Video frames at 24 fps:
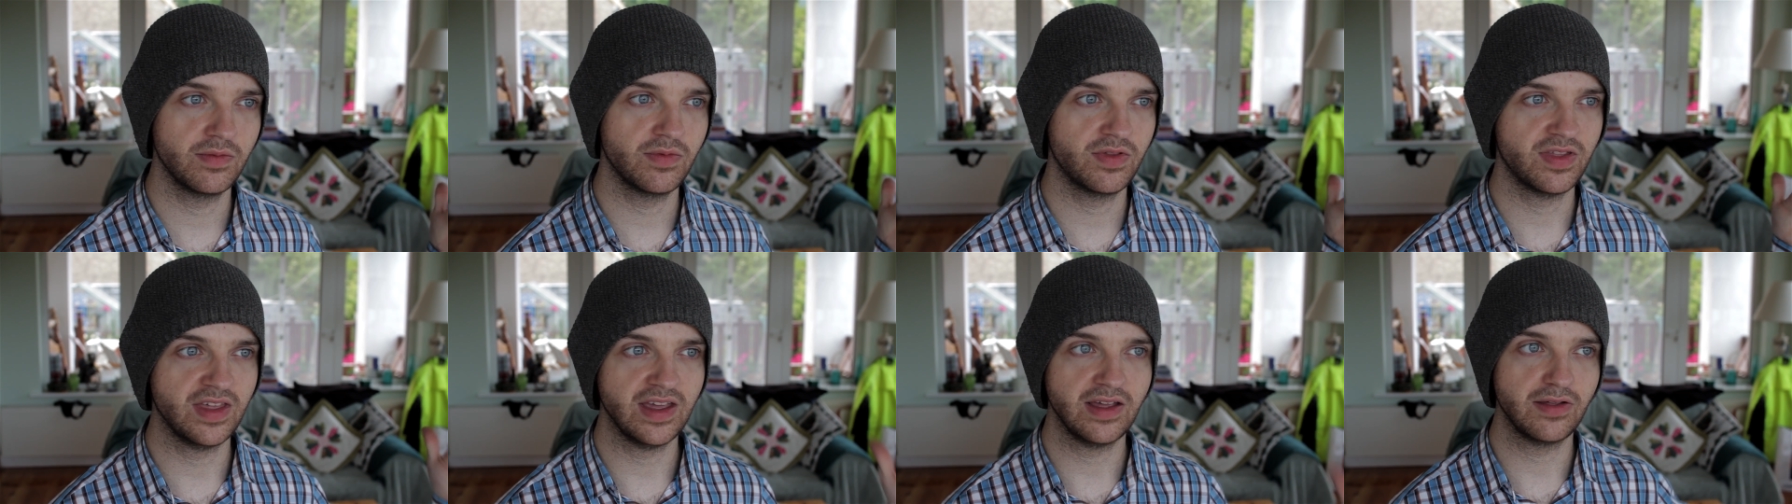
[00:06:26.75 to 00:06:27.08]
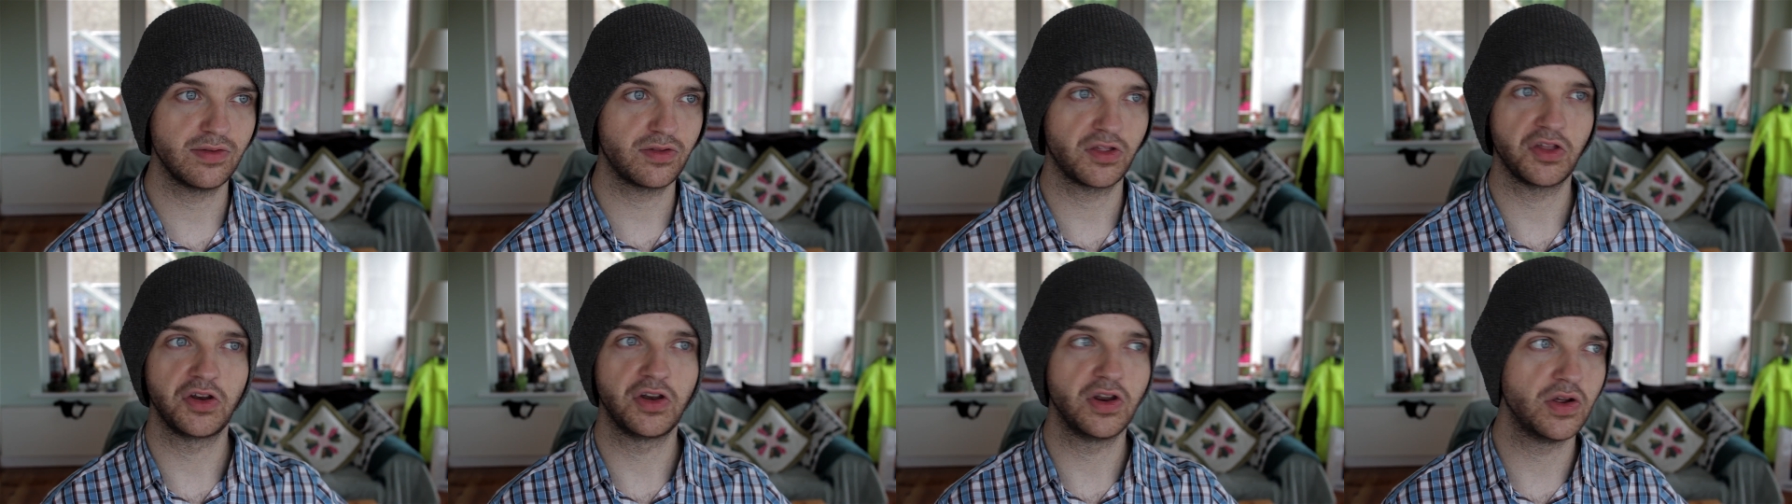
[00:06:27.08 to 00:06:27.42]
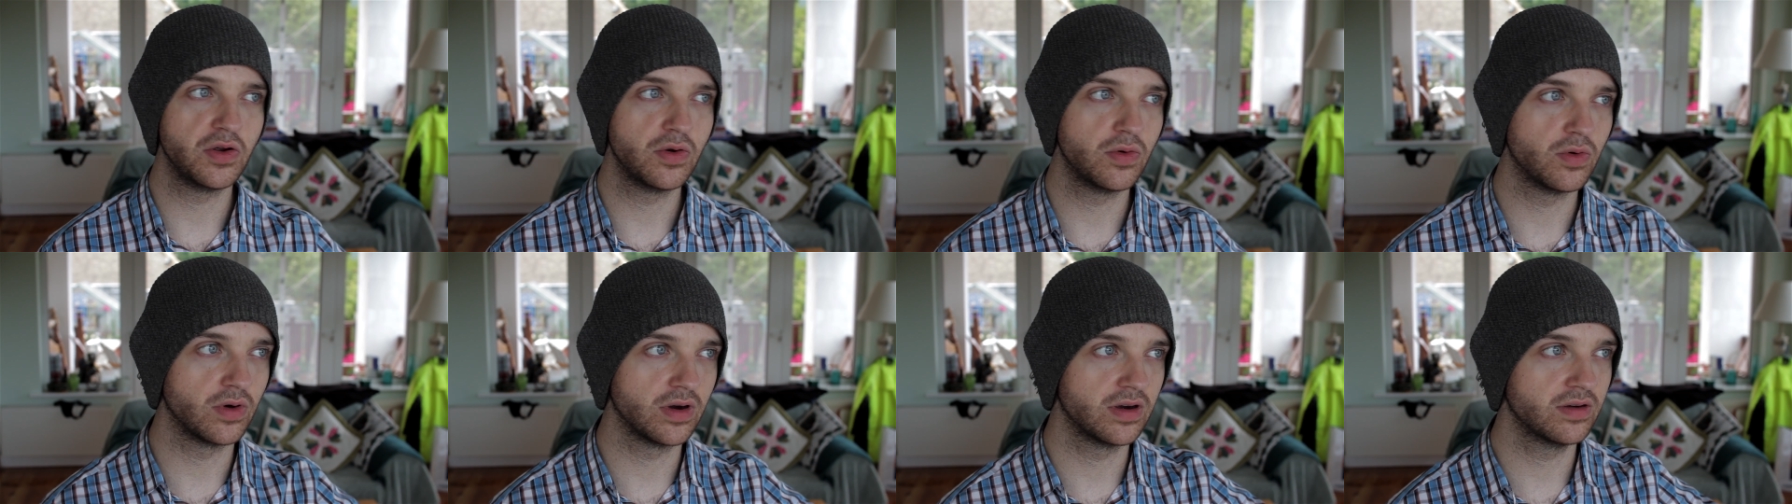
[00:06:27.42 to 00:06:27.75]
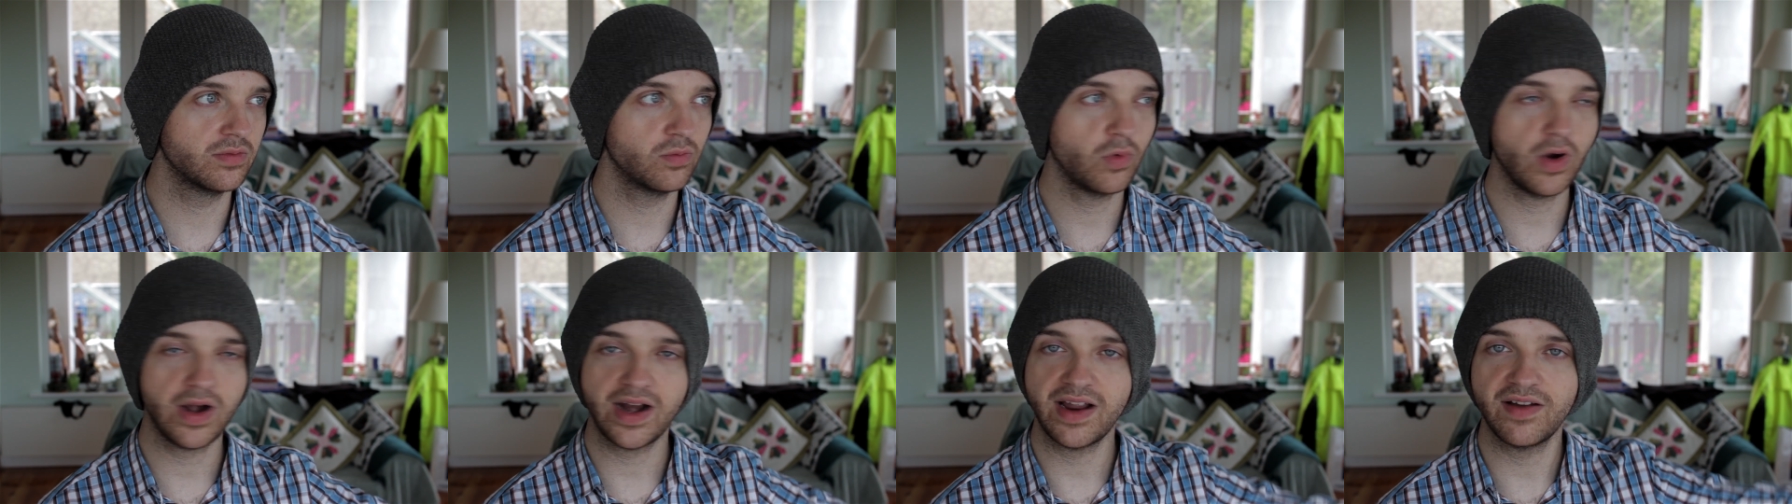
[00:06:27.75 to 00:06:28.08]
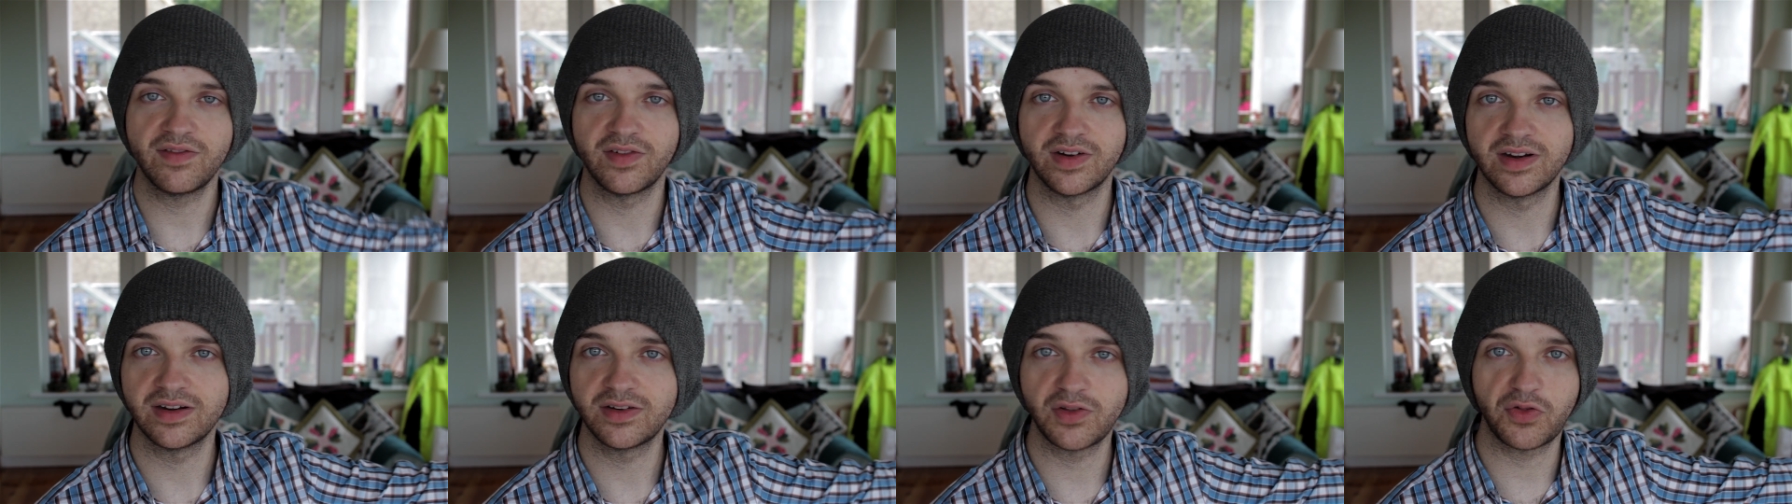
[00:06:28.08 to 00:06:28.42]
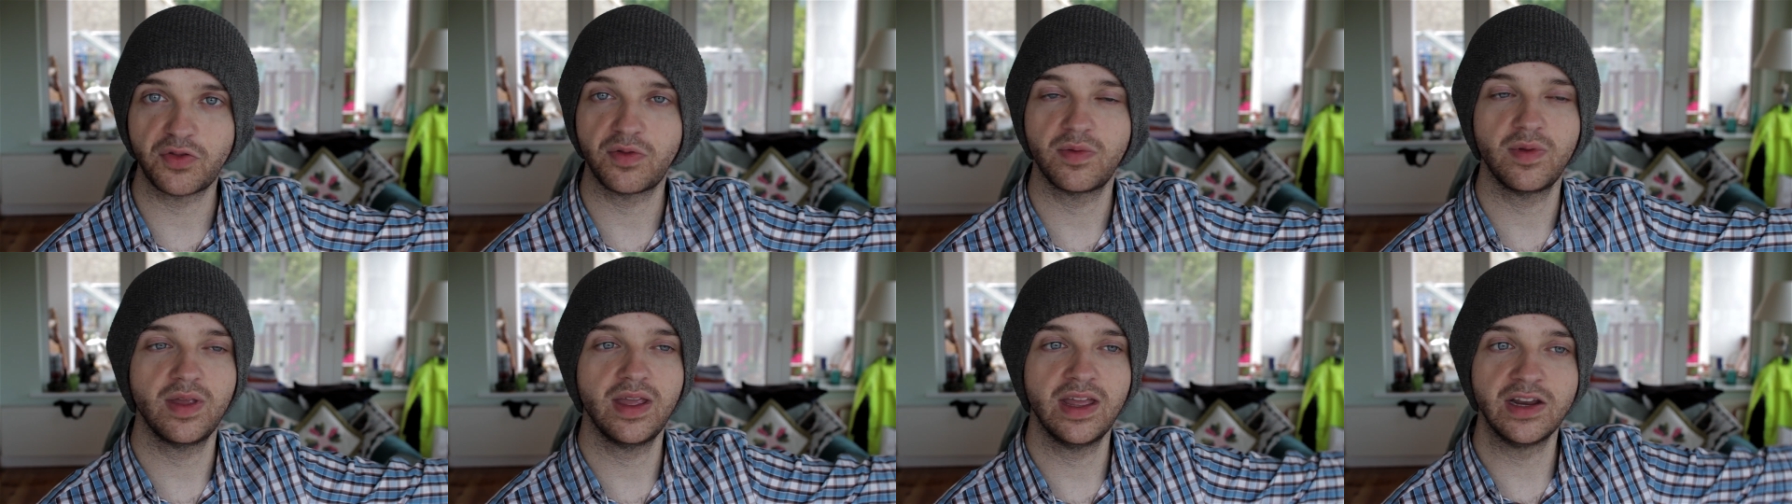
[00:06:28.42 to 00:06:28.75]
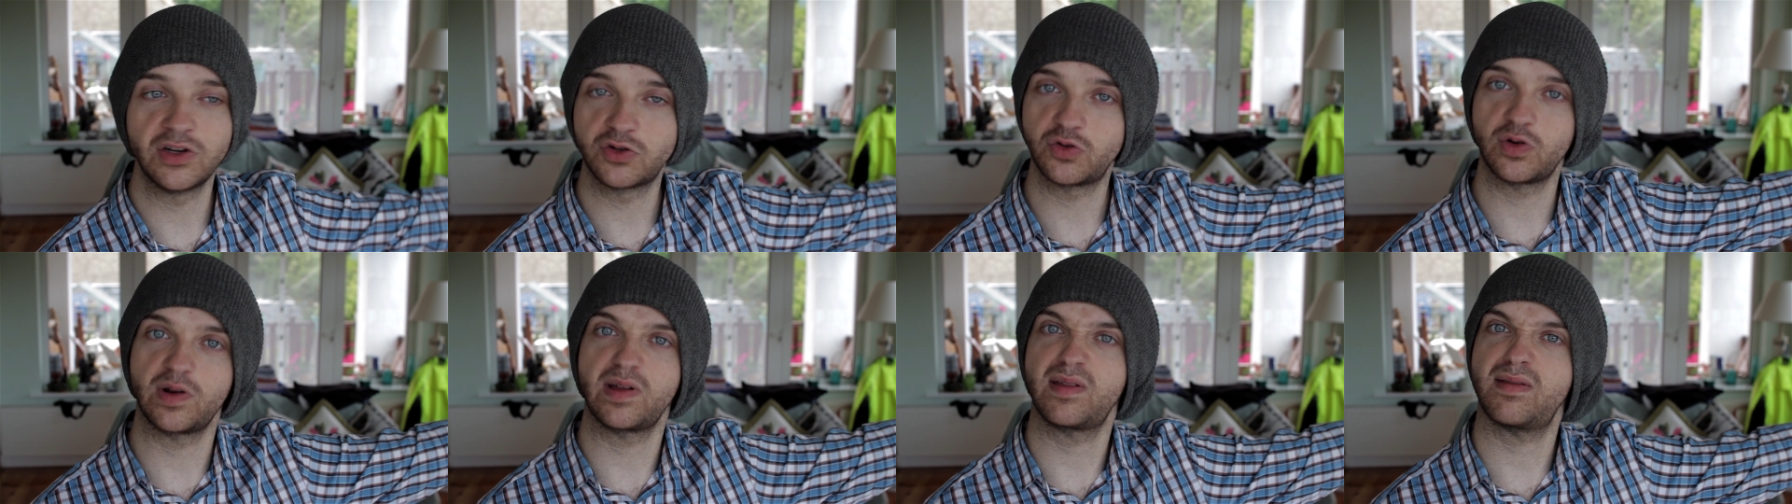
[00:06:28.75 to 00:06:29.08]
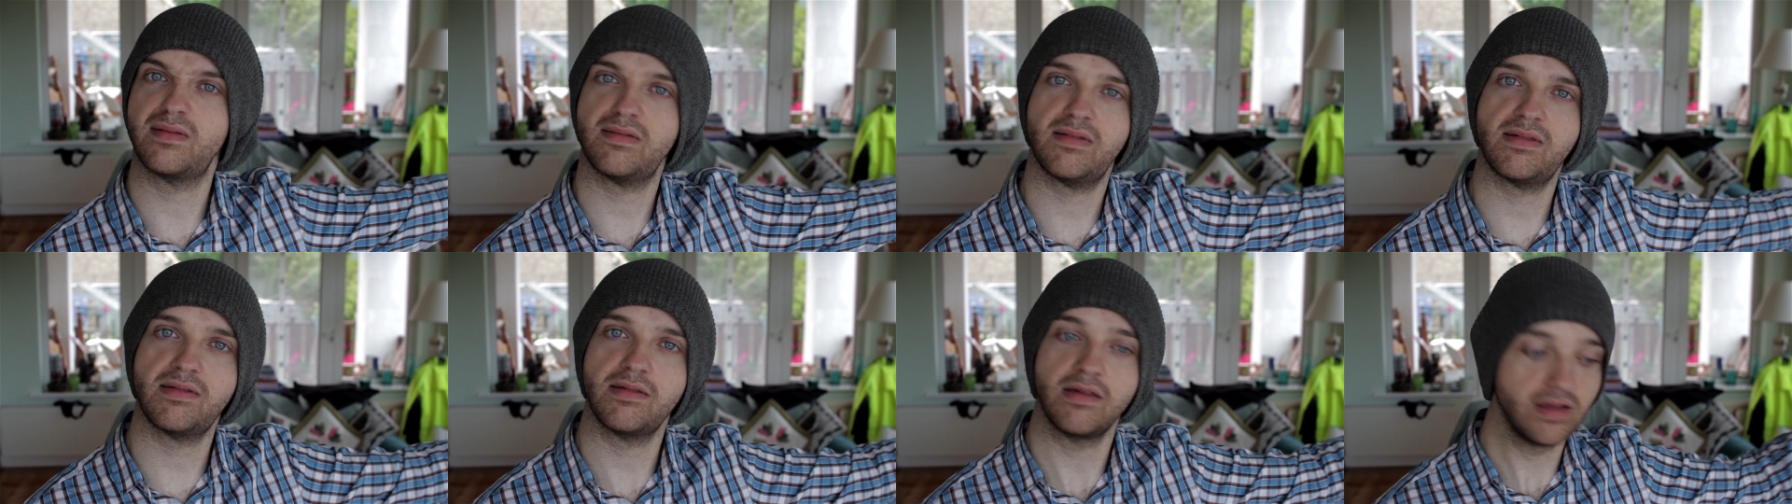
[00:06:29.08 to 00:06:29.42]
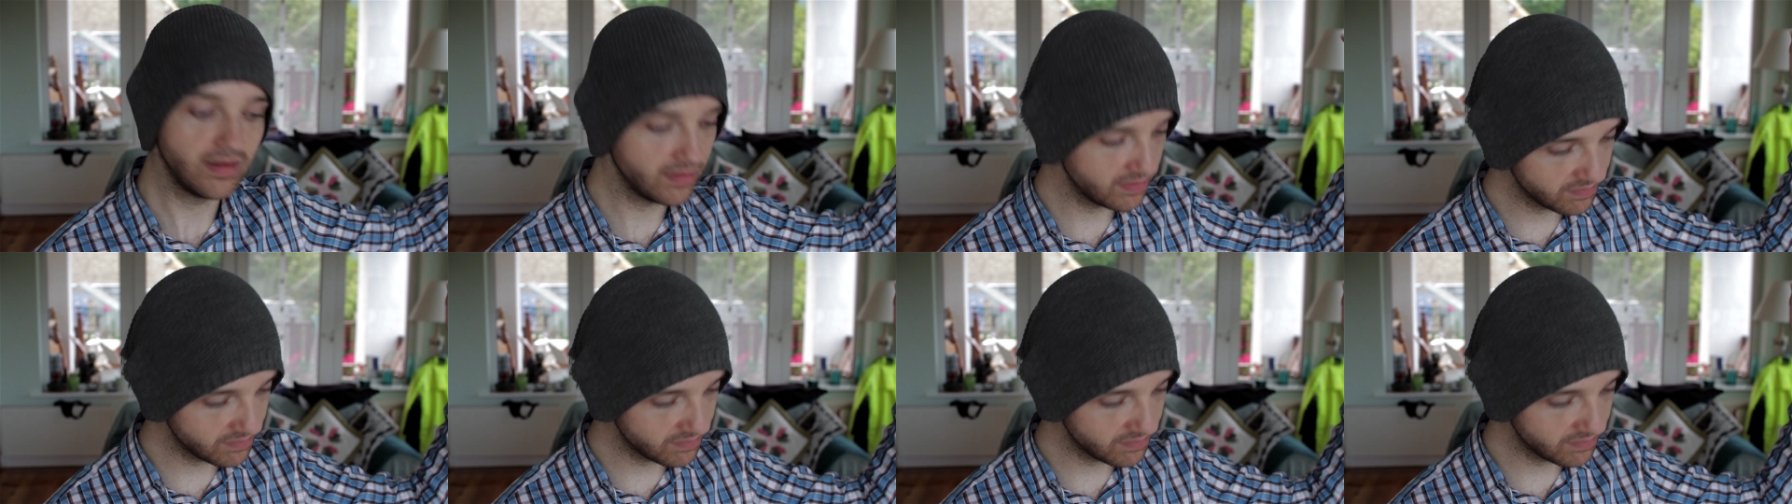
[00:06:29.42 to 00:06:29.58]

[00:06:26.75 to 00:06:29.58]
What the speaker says: things to do or whatever, just interests,